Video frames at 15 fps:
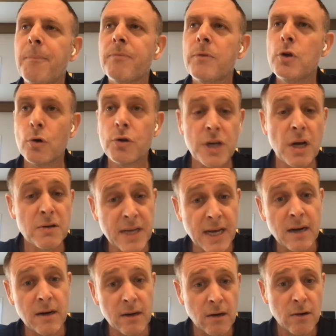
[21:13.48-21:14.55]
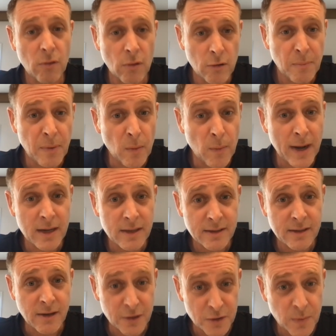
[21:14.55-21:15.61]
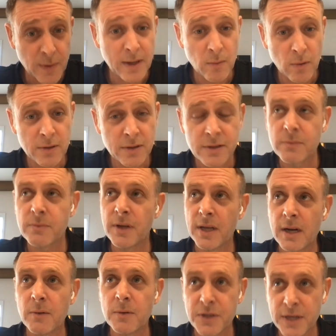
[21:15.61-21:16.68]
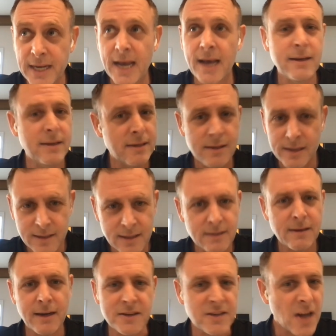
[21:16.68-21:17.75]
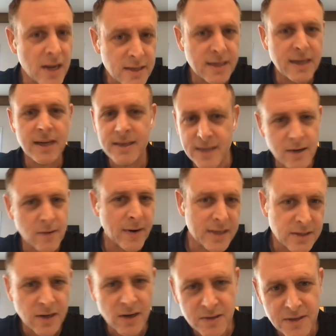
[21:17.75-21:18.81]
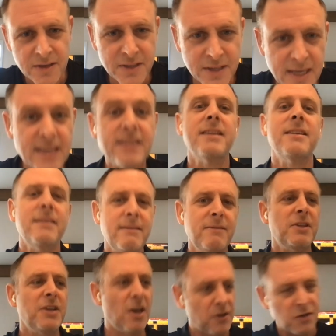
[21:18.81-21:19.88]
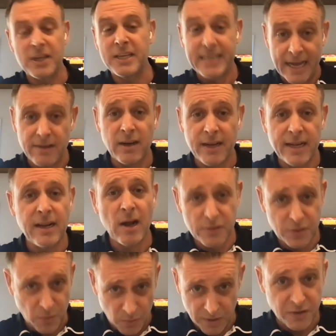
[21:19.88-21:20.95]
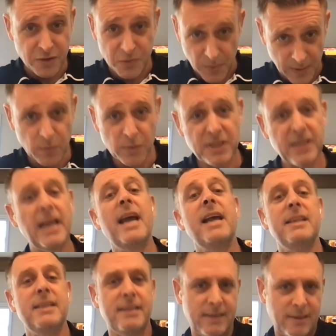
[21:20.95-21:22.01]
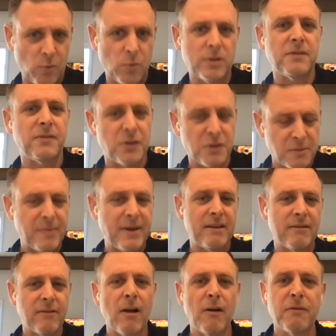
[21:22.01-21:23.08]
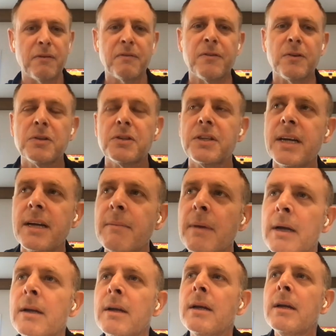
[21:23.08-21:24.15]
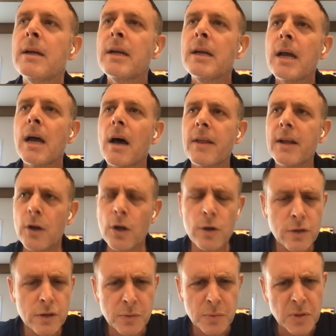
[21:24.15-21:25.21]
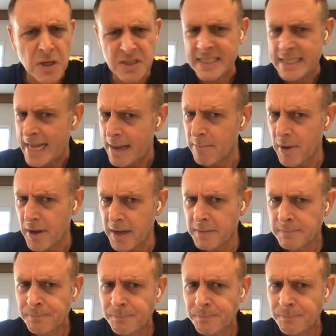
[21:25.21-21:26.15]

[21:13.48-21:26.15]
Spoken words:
Young Joe Taylor got called up by Wales under-21s, you know, which again, he's 19. He's had a great start to the season. He's now the leading goal scorer in the under-21s again. He's scored his first competitive goal for the first team. I think Lucas was on standby.